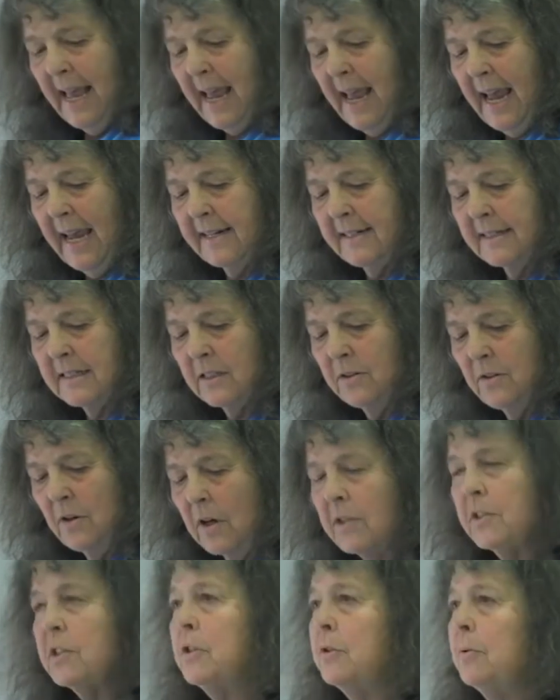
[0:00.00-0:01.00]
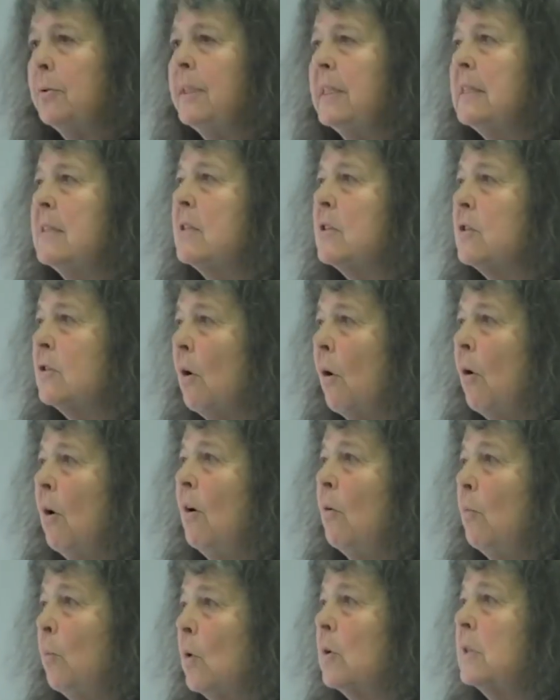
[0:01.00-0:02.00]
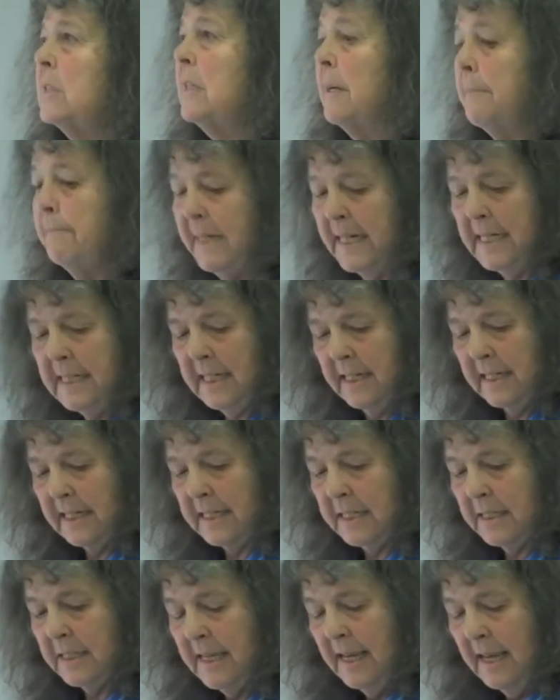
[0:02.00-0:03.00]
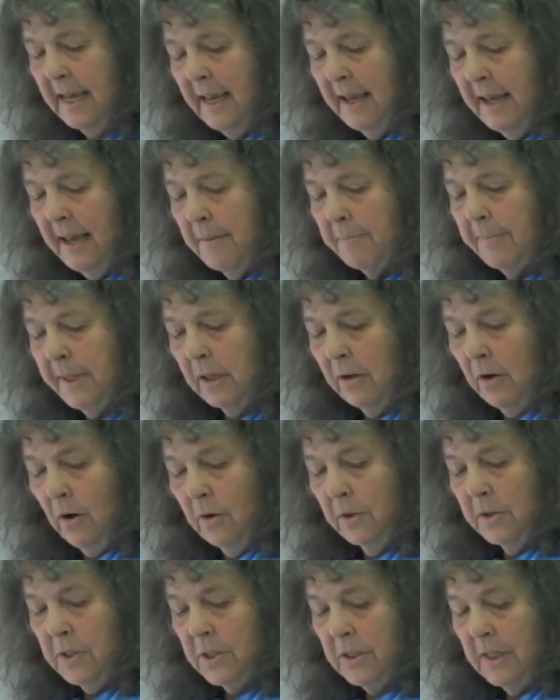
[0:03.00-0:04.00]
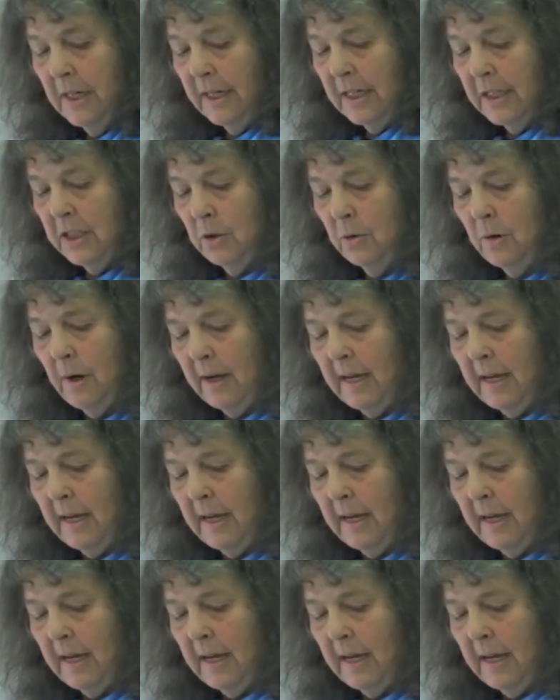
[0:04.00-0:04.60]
and not to install water meters, because you